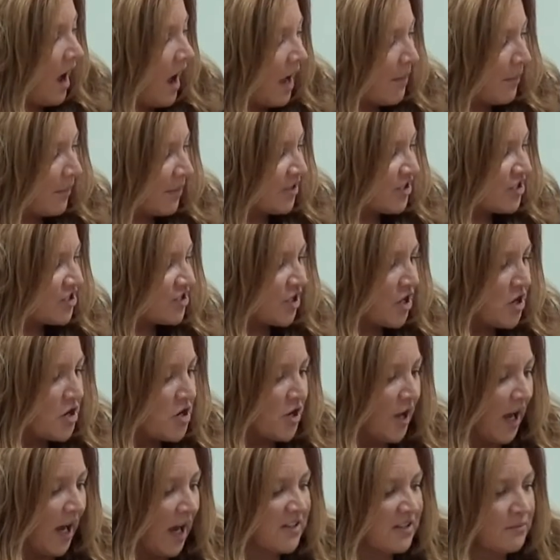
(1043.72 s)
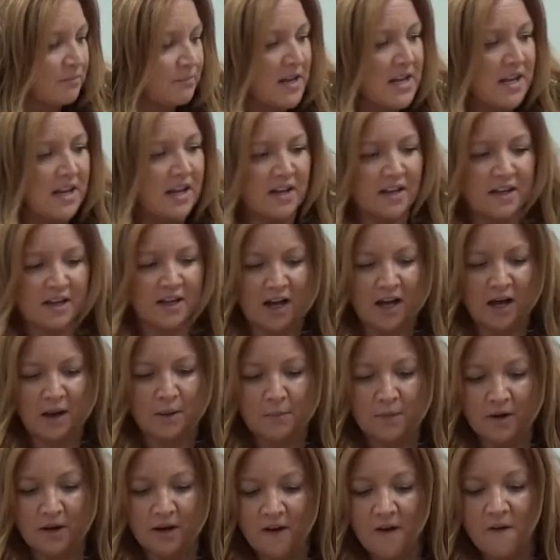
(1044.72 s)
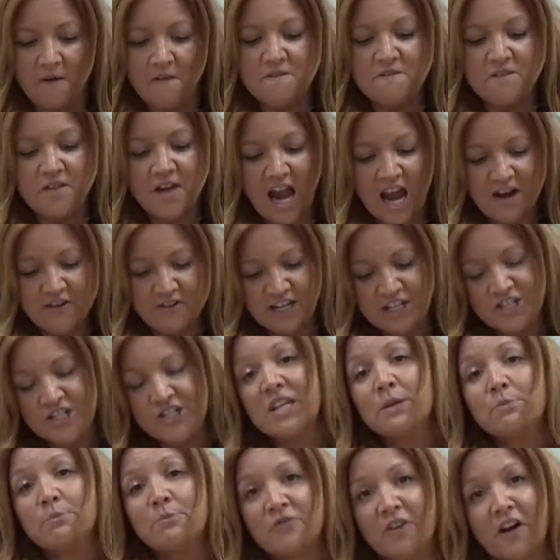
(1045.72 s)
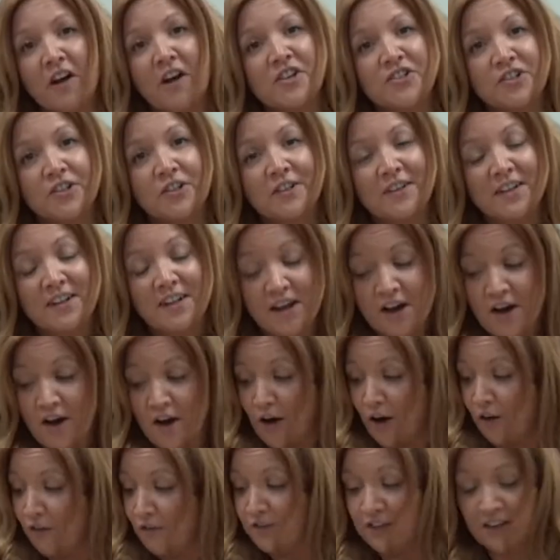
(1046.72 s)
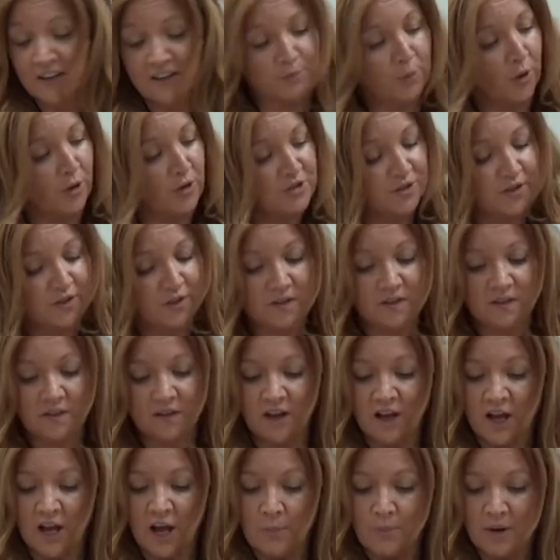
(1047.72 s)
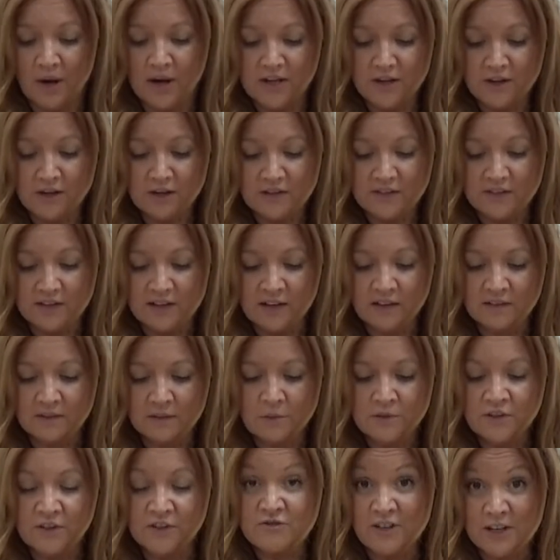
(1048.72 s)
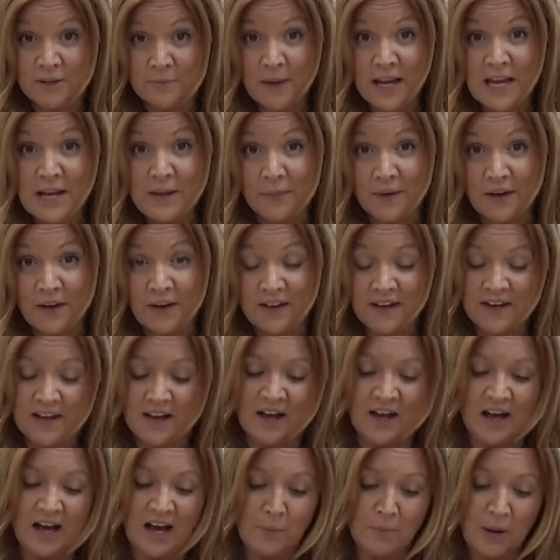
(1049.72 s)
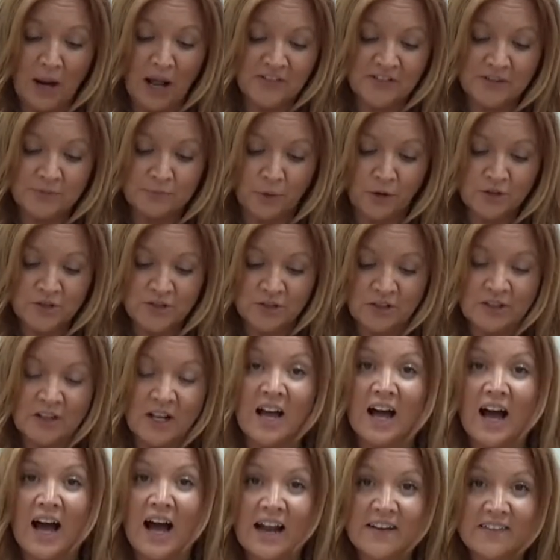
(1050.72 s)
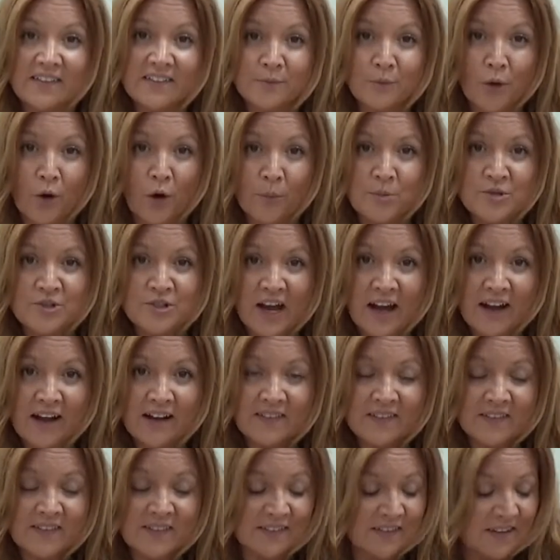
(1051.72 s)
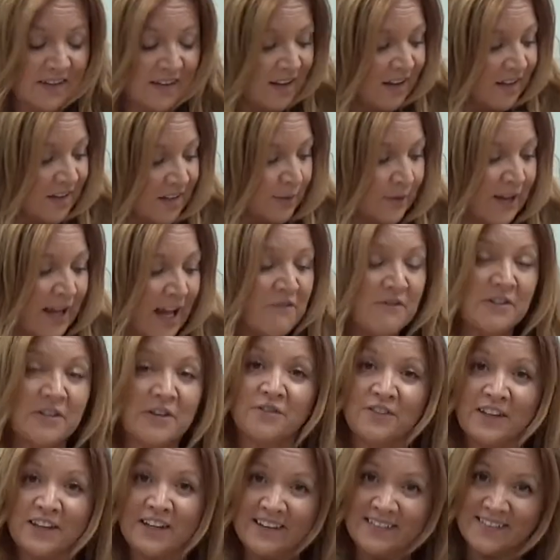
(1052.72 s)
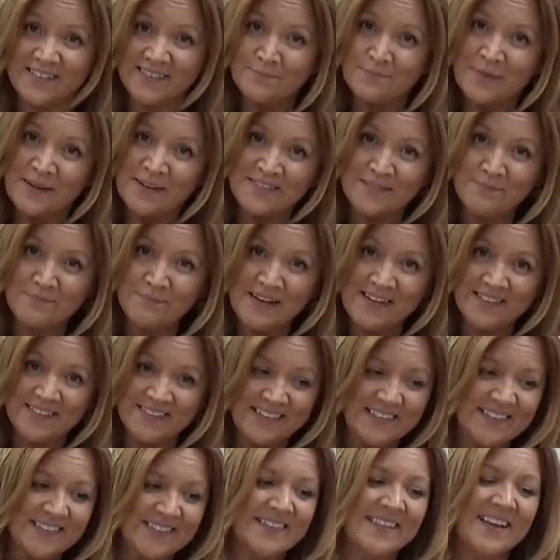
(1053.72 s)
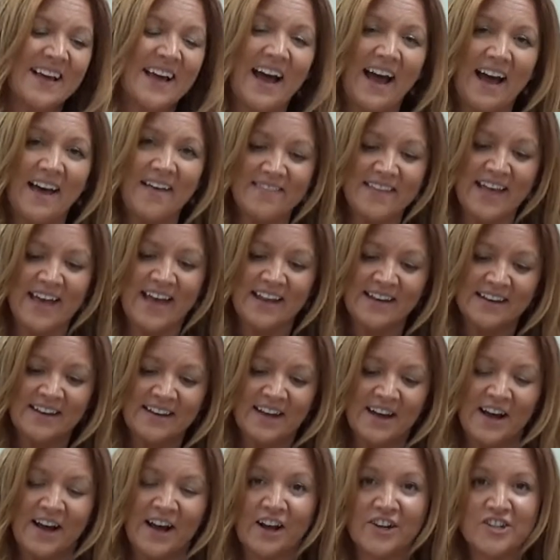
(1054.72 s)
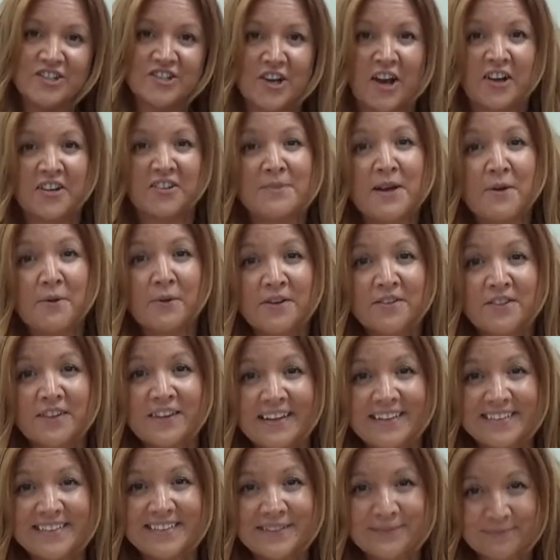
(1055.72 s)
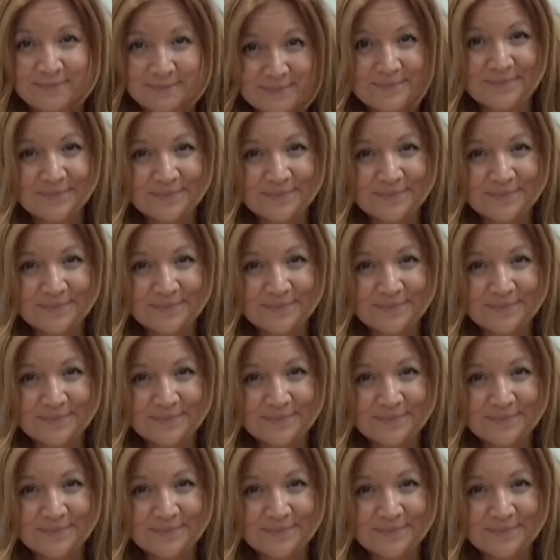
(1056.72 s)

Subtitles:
I'm going to show you how to make a very cheap version of these bottles by using some of this shredded paper, a plastic bottle and some objects. So I'll get rid of these bits and pieces and then I'll show you how to make one of these.